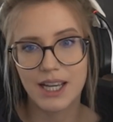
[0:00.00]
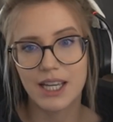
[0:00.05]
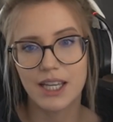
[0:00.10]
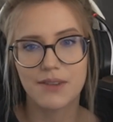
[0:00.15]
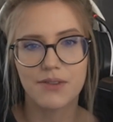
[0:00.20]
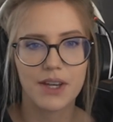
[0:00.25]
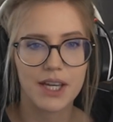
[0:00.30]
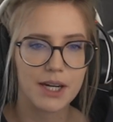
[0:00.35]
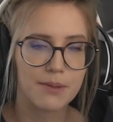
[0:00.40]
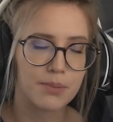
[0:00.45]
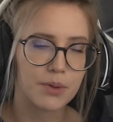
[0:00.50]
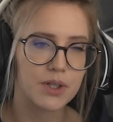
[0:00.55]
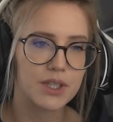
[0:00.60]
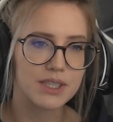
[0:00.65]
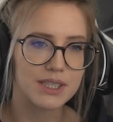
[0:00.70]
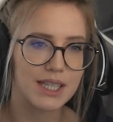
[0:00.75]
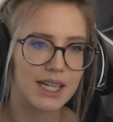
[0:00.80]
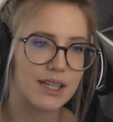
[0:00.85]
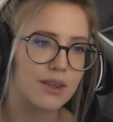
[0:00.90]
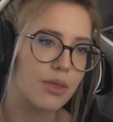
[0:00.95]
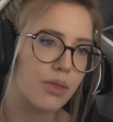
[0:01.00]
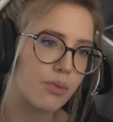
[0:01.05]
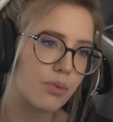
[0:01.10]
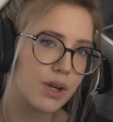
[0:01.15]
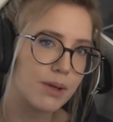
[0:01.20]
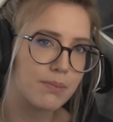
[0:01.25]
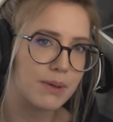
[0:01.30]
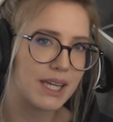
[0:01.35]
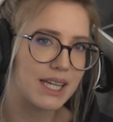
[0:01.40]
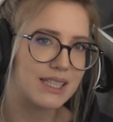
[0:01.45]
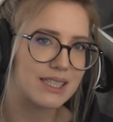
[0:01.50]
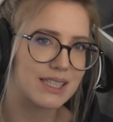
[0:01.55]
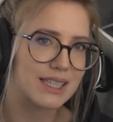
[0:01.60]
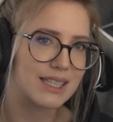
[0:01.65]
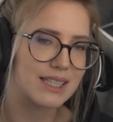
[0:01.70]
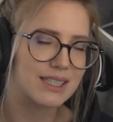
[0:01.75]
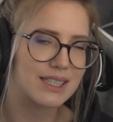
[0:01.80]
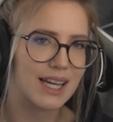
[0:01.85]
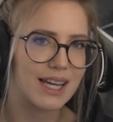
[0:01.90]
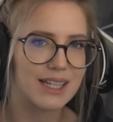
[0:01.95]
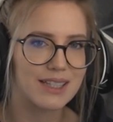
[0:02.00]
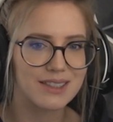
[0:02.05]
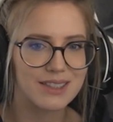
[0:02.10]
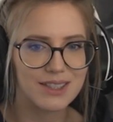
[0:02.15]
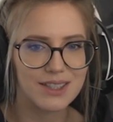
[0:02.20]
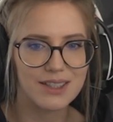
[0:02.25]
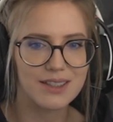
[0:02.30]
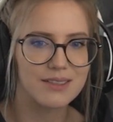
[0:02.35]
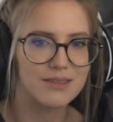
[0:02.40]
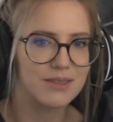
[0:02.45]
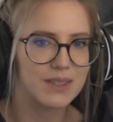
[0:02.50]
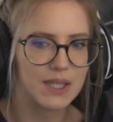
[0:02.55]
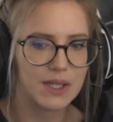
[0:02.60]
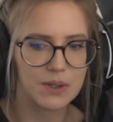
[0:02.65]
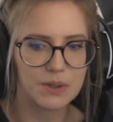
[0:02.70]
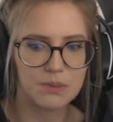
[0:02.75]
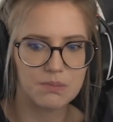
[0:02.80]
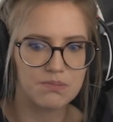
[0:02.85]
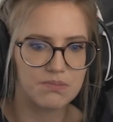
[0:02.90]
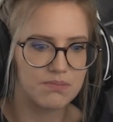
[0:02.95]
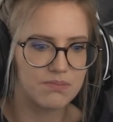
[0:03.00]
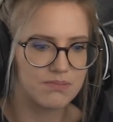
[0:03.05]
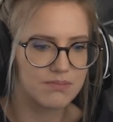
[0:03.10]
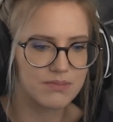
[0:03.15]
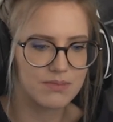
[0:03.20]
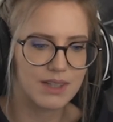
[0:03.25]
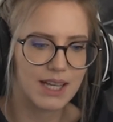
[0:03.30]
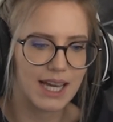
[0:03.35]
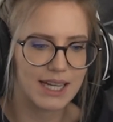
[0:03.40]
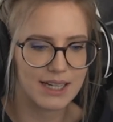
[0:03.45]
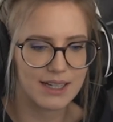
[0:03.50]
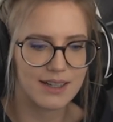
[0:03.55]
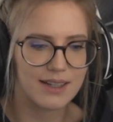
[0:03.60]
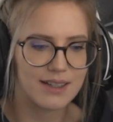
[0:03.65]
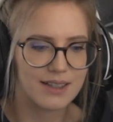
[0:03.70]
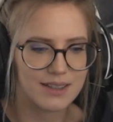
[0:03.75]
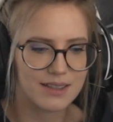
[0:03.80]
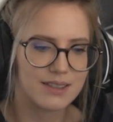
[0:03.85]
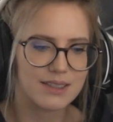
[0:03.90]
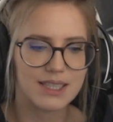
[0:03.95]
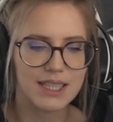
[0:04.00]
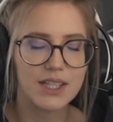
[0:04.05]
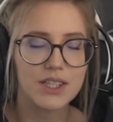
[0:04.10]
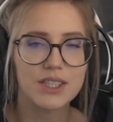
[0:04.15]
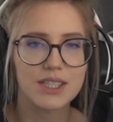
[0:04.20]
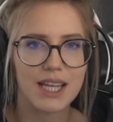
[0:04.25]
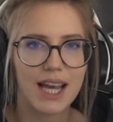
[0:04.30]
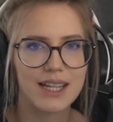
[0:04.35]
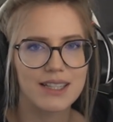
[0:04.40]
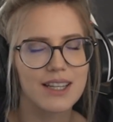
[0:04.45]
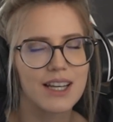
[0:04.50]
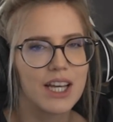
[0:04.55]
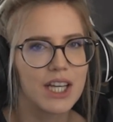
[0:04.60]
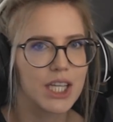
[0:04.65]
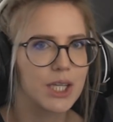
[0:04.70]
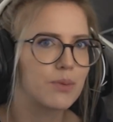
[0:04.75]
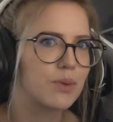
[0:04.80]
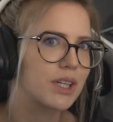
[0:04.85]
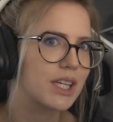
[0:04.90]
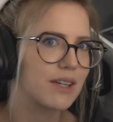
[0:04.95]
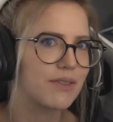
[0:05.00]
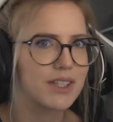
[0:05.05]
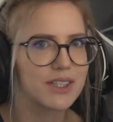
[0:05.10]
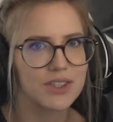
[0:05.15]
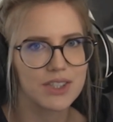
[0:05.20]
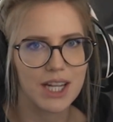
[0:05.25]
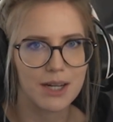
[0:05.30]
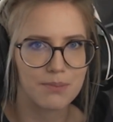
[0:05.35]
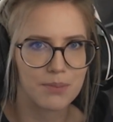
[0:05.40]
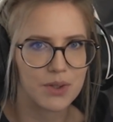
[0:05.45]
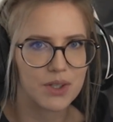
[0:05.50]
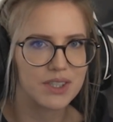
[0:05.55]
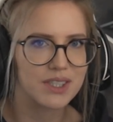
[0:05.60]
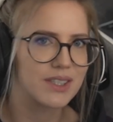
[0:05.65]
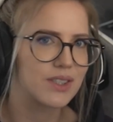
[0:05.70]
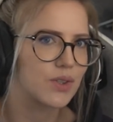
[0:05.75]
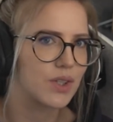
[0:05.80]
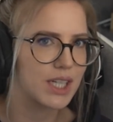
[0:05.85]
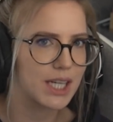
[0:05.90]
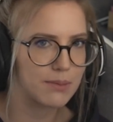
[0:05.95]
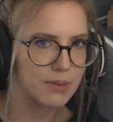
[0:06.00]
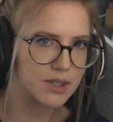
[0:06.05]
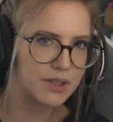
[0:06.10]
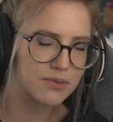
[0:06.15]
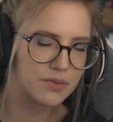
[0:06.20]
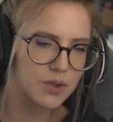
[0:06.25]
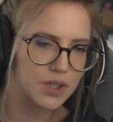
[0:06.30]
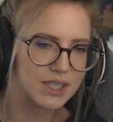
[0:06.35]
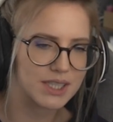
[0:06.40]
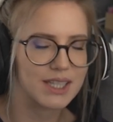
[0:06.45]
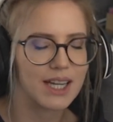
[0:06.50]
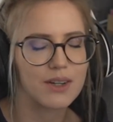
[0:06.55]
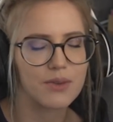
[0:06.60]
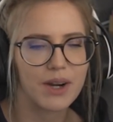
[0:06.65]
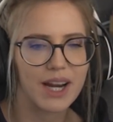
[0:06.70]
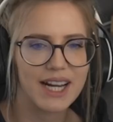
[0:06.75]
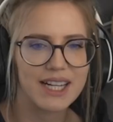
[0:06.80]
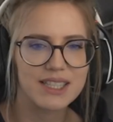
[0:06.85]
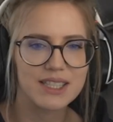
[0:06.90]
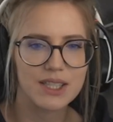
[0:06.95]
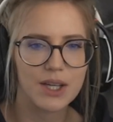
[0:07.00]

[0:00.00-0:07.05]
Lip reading: If you had a person that had 3 pieces and you get a tier set, you would give it to that person to enable the 4 set, right?